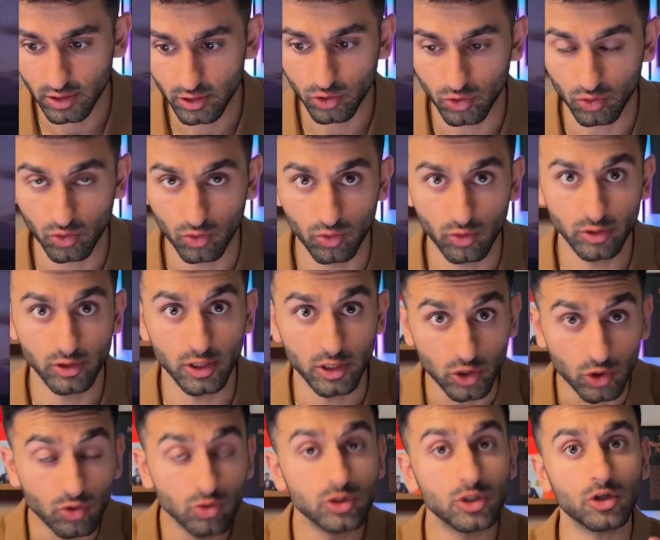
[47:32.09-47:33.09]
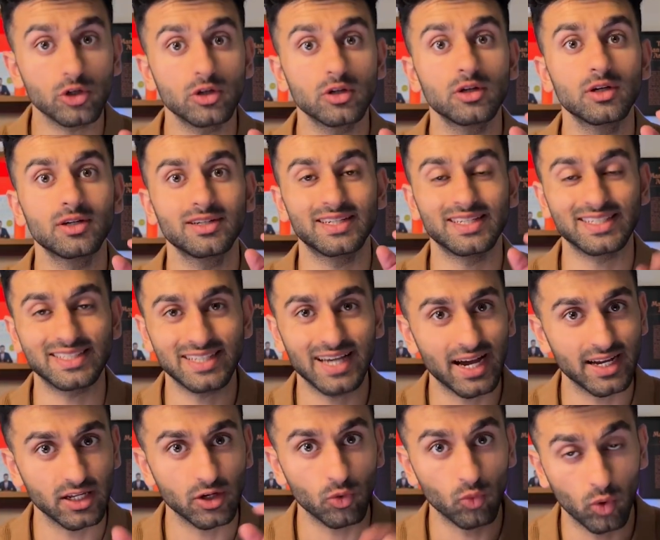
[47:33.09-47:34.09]
to the user
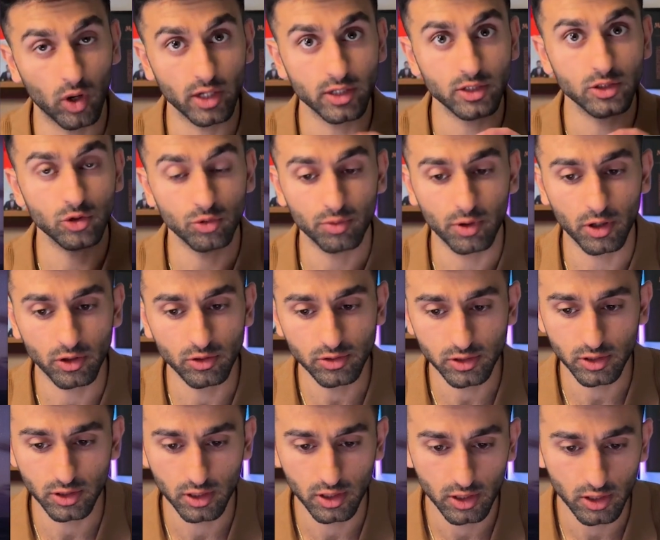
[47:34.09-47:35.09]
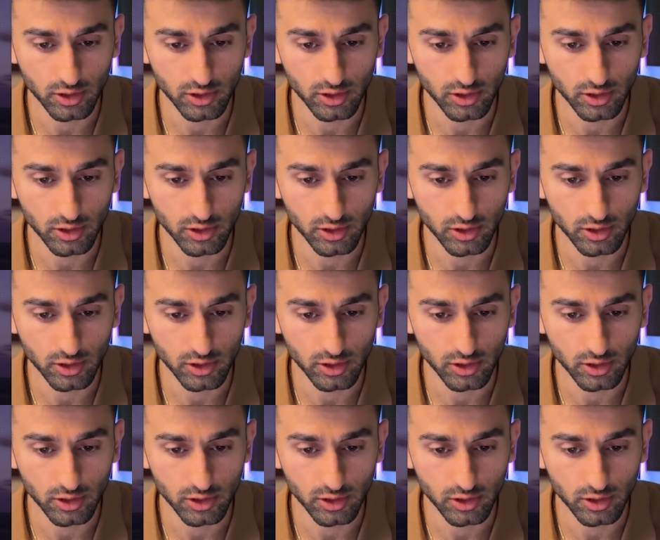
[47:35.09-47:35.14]
deciding what to post.